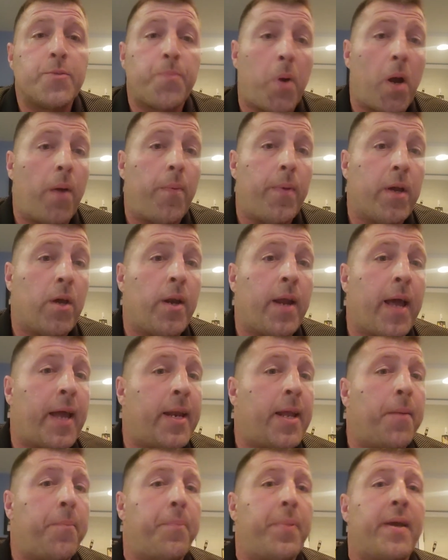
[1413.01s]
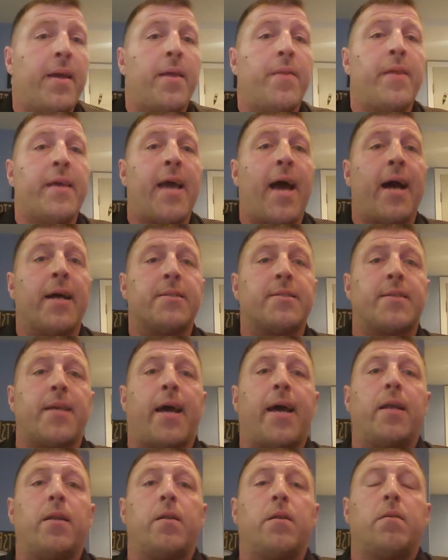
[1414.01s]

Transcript: probably going to end up being the outside,